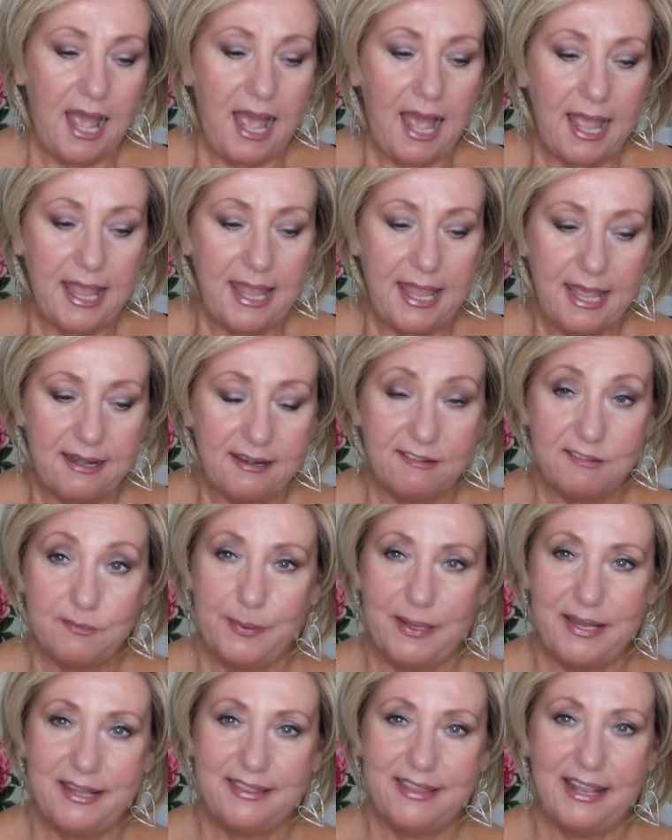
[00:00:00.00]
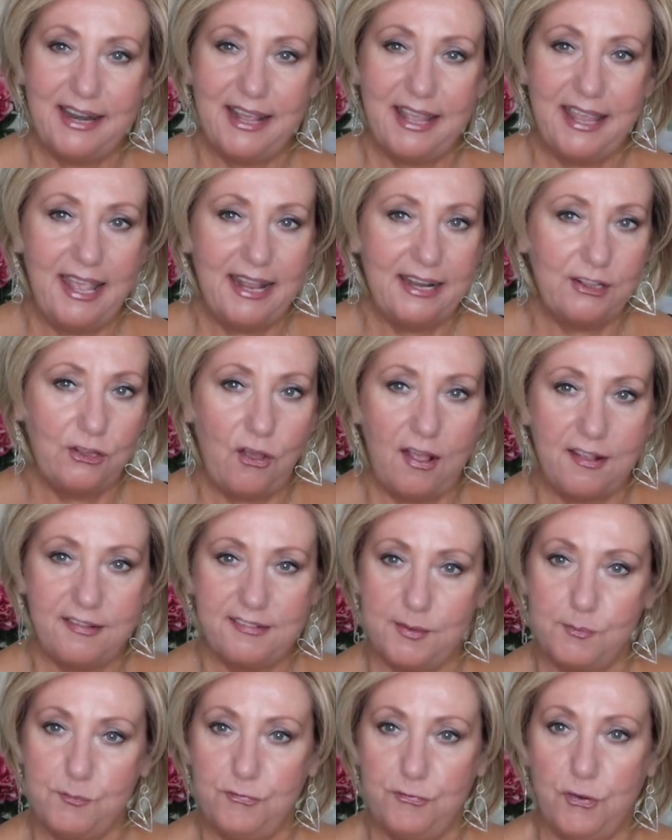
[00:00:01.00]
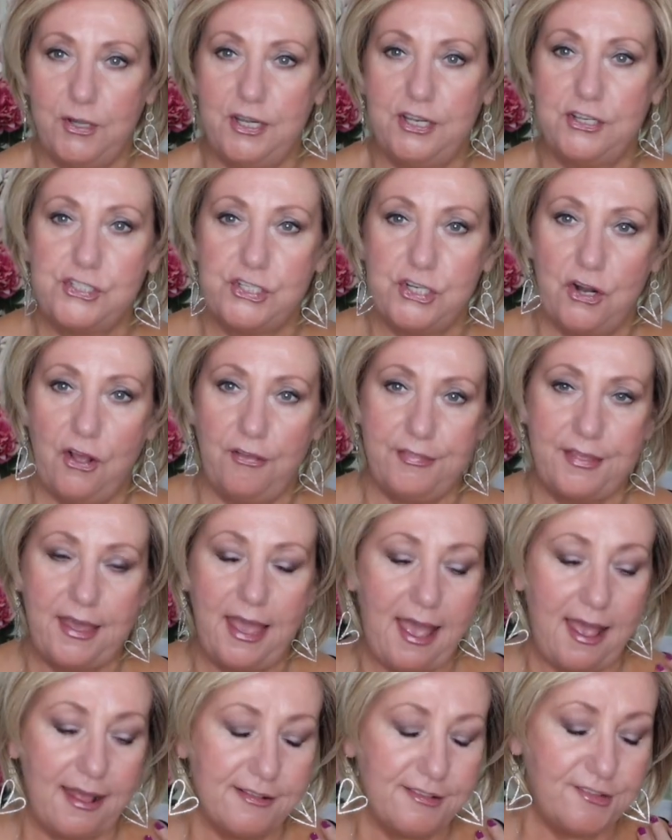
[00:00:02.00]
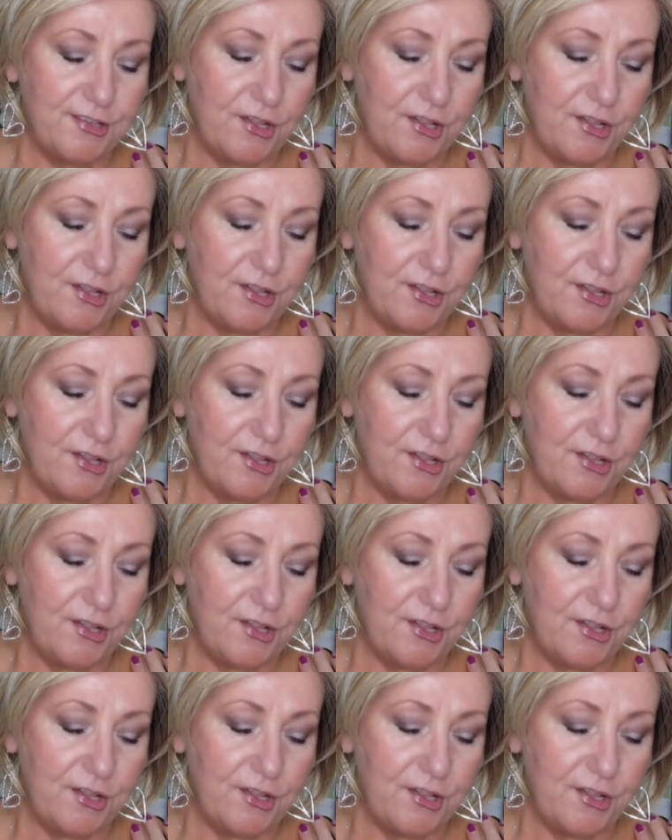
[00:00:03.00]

I had explained that I had lost some footage and all that.